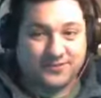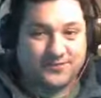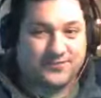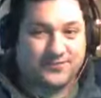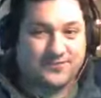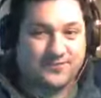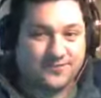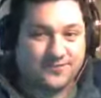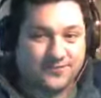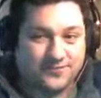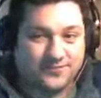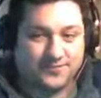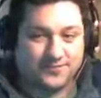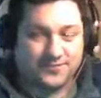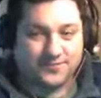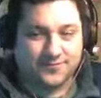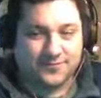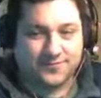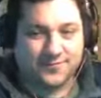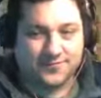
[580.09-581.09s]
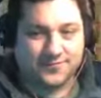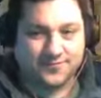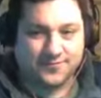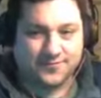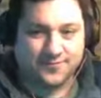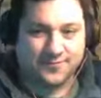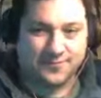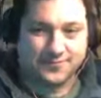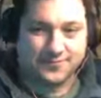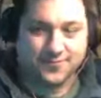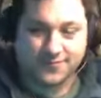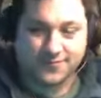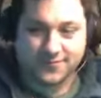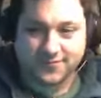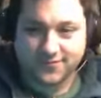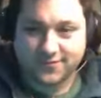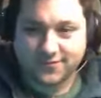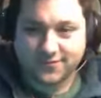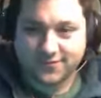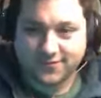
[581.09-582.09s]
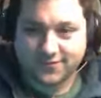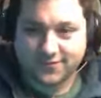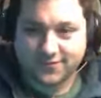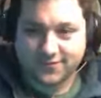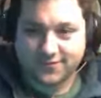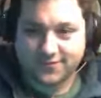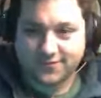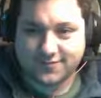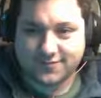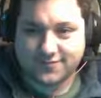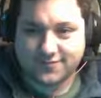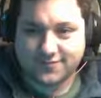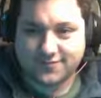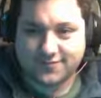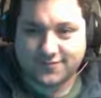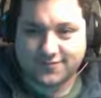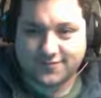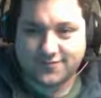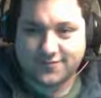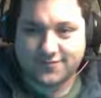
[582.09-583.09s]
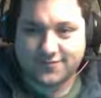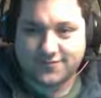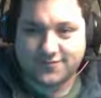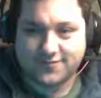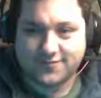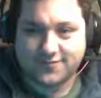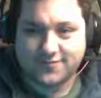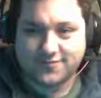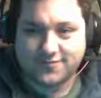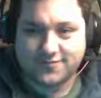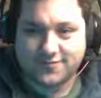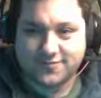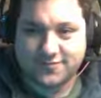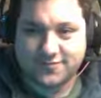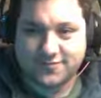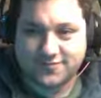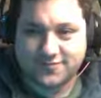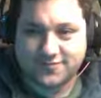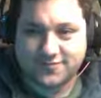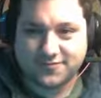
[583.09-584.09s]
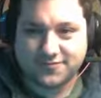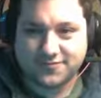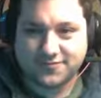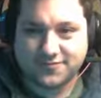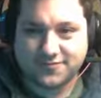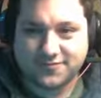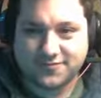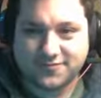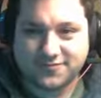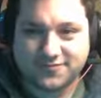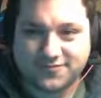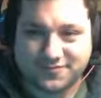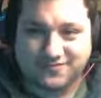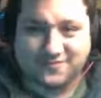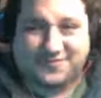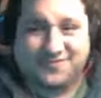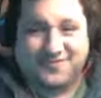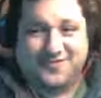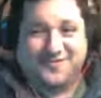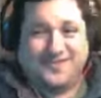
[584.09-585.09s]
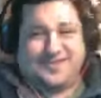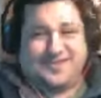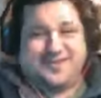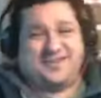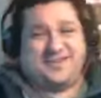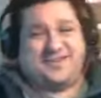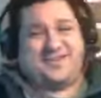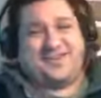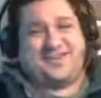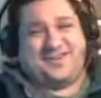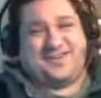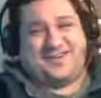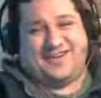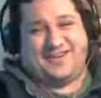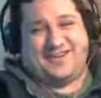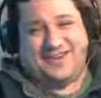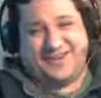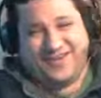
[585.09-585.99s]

(silence)